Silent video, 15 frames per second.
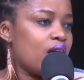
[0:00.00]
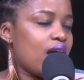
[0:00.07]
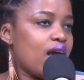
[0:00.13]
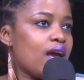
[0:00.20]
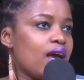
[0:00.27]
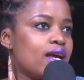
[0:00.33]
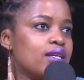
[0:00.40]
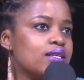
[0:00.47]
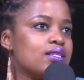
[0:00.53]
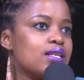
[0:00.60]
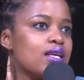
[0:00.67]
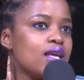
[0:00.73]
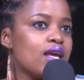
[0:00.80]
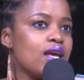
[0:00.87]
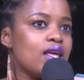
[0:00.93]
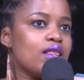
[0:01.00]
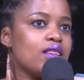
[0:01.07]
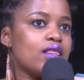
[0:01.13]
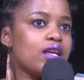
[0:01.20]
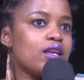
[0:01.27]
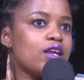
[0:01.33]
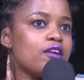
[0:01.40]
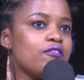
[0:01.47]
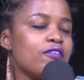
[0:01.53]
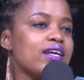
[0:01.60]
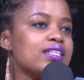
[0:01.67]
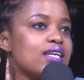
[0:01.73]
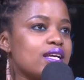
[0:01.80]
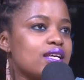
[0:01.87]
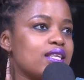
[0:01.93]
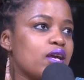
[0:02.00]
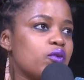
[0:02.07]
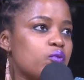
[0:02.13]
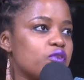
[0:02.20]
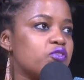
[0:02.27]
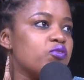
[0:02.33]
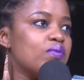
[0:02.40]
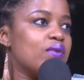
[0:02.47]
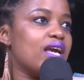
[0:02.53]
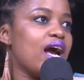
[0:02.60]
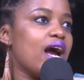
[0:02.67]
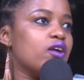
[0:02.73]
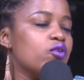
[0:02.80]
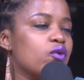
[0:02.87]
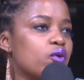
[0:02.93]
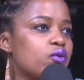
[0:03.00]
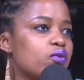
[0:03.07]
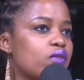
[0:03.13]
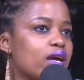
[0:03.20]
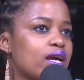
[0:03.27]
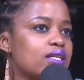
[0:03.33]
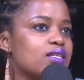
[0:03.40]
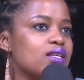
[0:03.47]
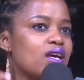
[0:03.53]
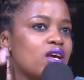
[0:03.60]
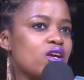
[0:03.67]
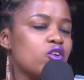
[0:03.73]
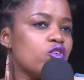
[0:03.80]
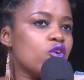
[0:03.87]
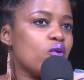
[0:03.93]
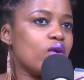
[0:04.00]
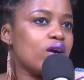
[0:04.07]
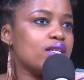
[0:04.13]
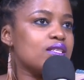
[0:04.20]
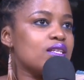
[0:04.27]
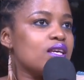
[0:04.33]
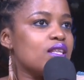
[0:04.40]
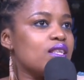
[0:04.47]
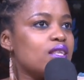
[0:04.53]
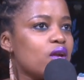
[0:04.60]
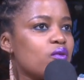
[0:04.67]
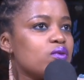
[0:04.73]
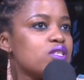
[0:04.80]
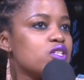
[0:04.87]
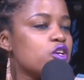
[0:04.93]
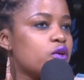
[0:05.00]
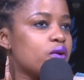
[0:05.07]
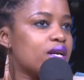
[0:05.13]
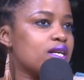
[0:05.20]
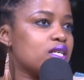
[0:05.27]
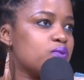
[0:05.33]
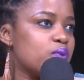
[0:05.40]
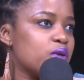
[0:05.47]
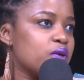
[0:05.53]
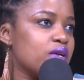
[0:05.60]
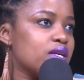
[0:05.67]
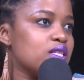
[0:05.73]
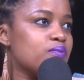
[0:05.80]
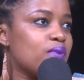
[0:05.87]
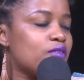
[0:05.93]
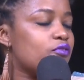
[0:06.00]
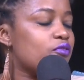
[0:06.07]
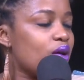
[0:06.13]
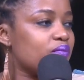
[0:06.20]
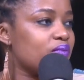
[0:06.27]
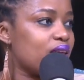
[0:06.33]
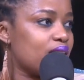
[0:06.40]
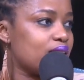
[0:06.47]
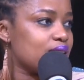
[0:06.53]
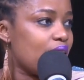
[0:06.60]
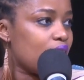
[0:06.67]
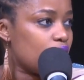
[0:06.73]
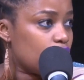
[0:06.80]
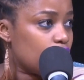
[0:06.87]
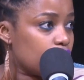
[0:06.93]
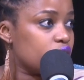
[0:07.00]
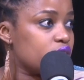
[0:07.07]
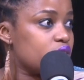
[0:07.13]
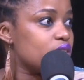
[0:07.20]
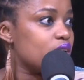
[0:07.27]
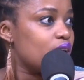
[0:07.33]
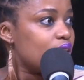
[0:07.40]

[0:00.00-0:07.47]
And that if I take that with me, I know that, you know what, that wasn't a great experience. But from that, I learned